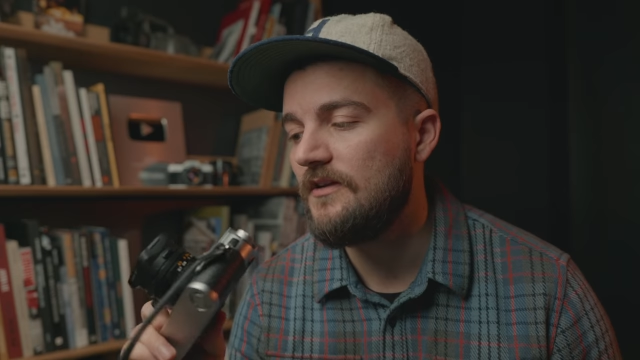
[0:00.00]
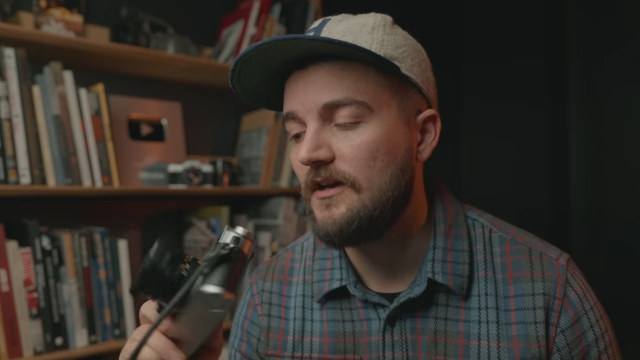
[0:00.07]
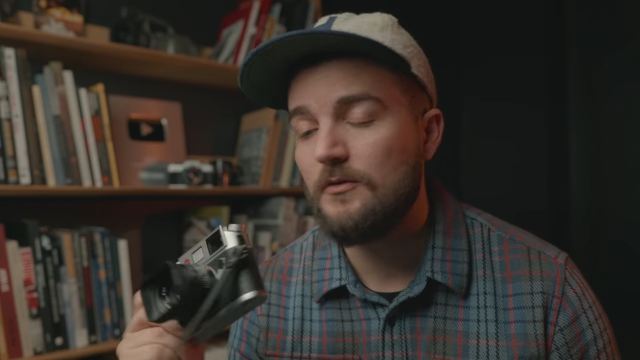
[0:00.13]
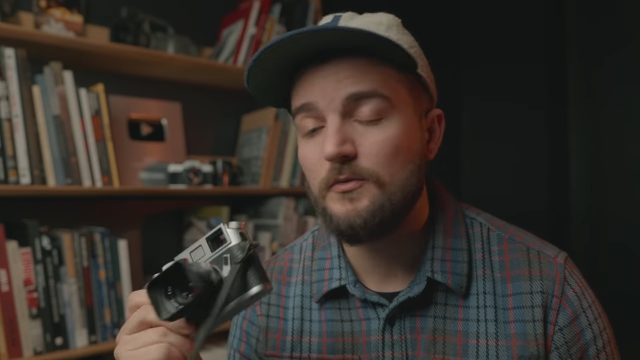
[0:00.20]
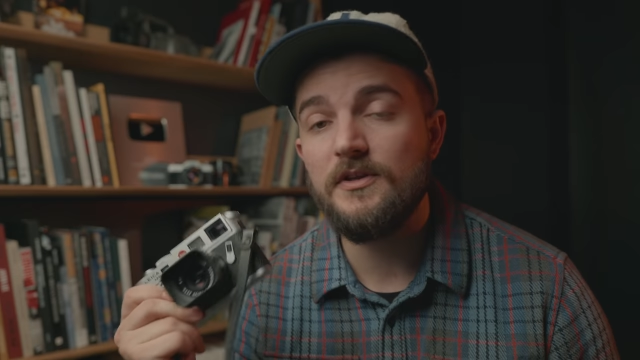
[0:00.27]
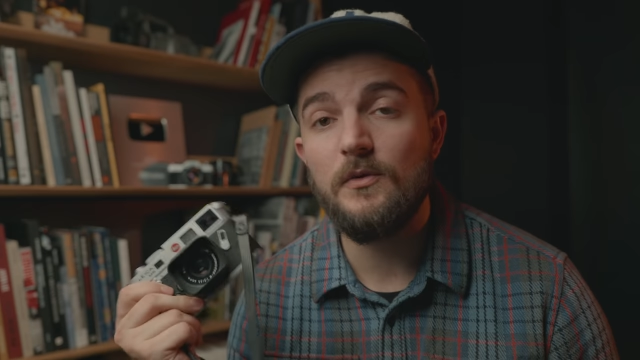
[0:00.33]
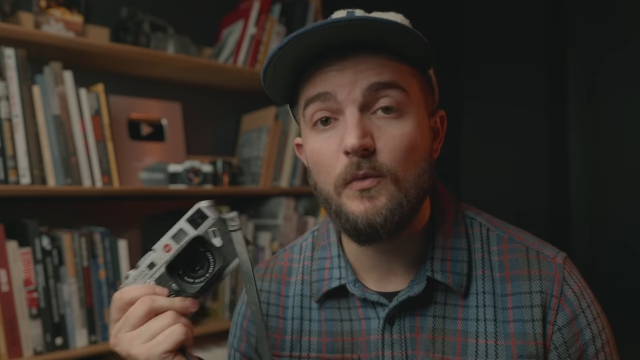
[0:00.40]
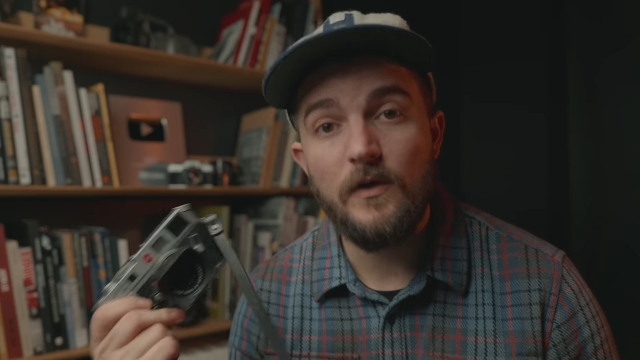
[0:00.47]
not
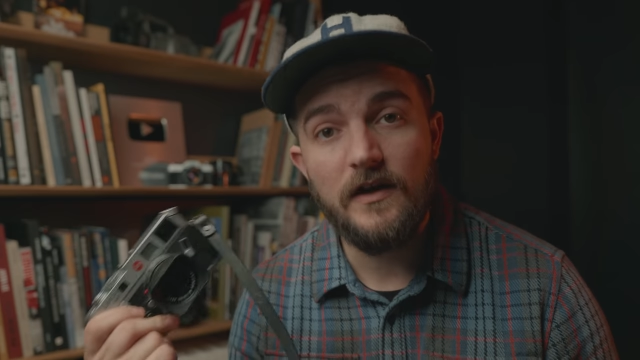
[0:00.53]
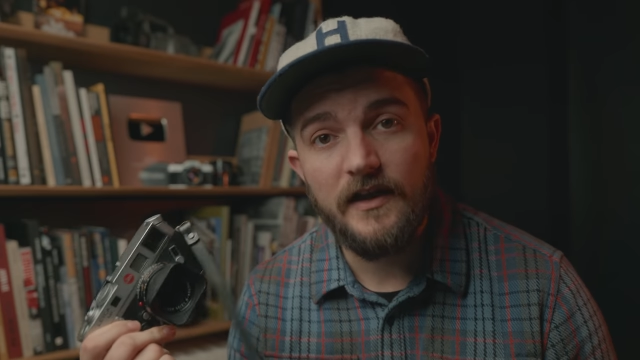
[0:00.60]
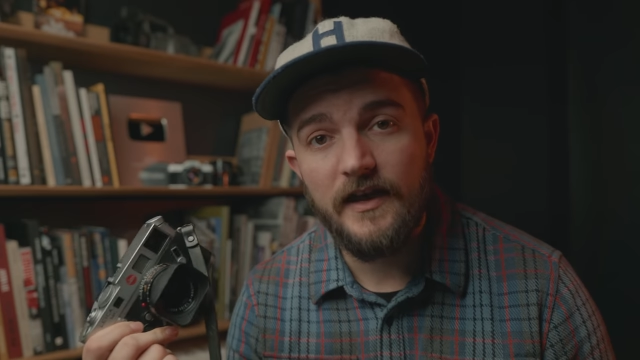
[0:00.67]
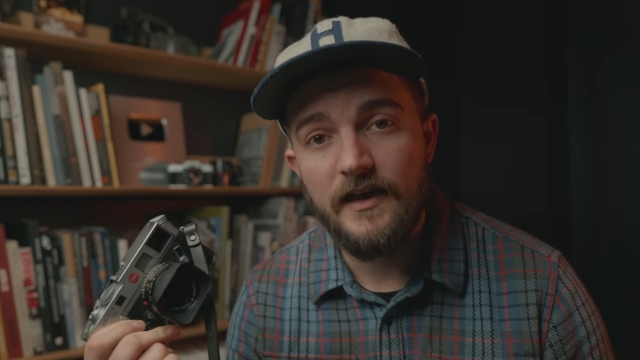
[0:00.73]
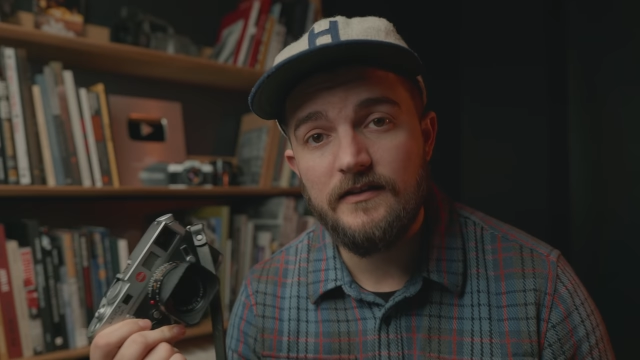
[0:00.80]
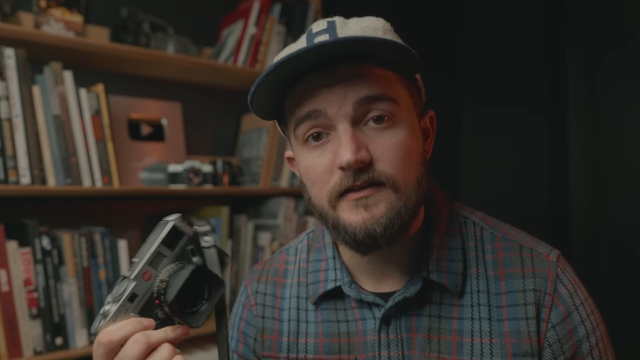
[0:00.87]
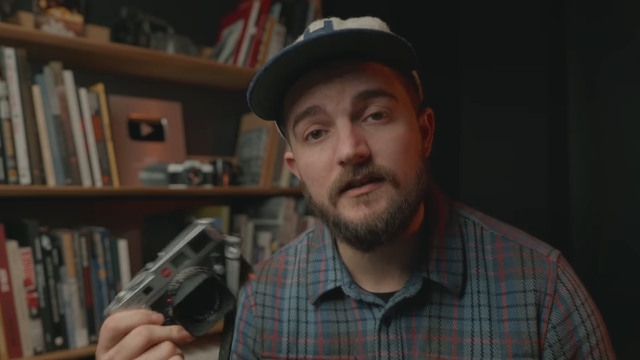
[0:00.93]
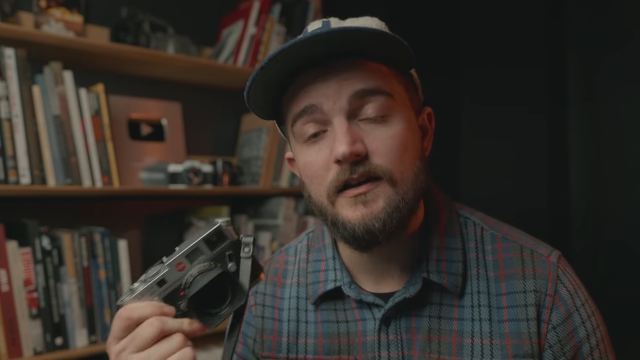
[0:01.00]
only what I
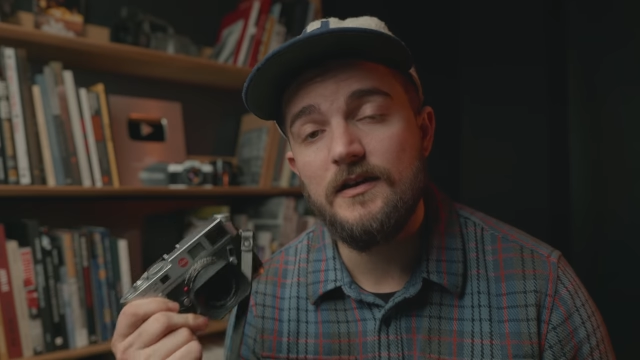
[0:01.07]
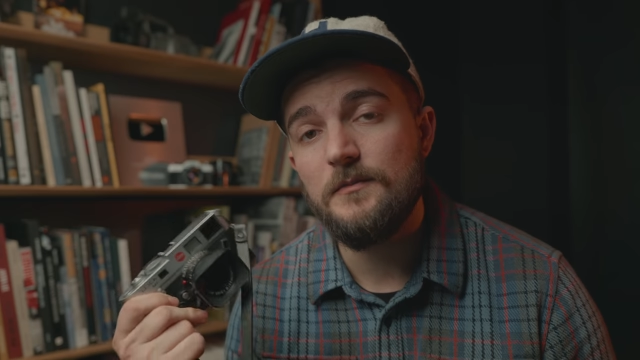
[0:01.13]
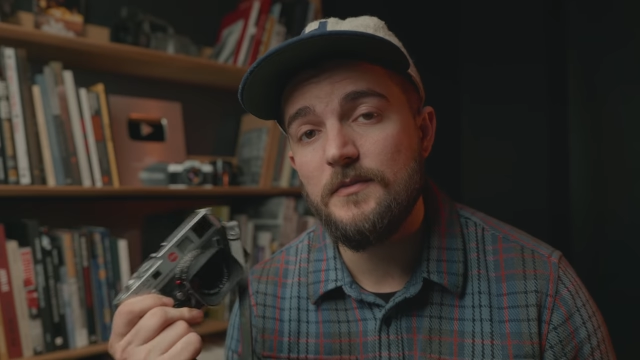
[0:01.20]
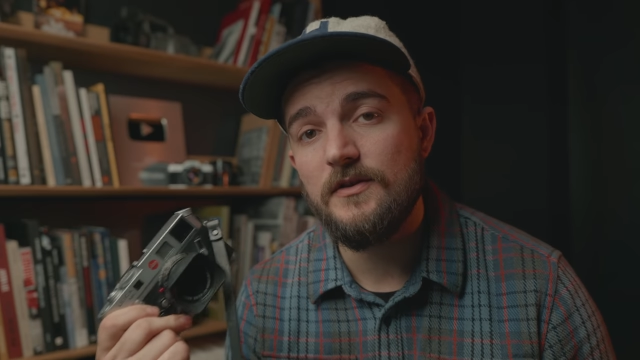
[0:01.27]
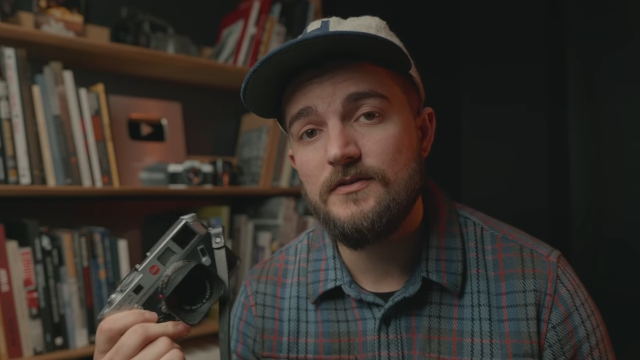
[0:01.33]
had done, but